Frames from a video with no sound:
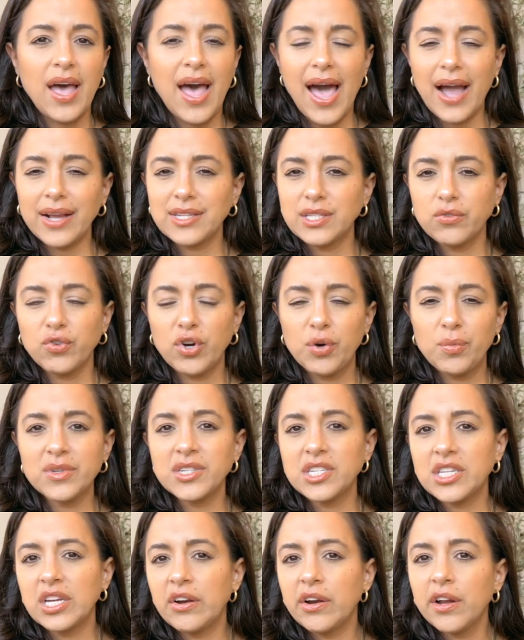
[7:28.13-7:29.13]
activewear
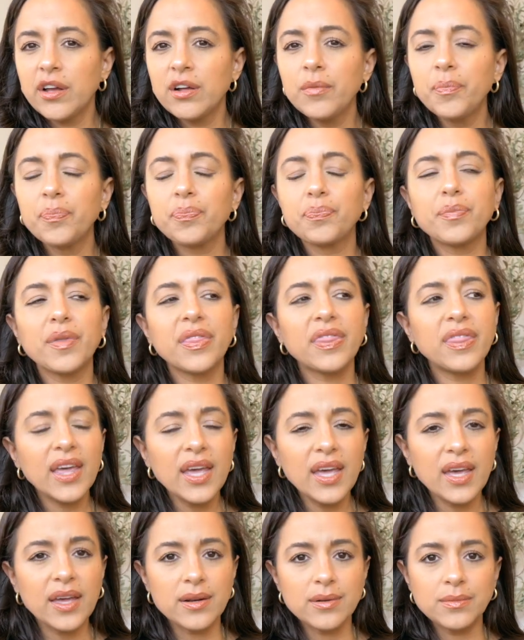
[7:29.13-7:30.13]
material, but
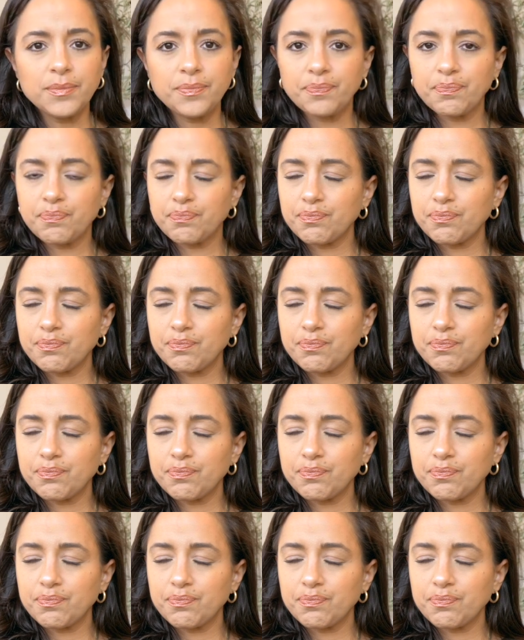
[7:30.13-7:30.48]
then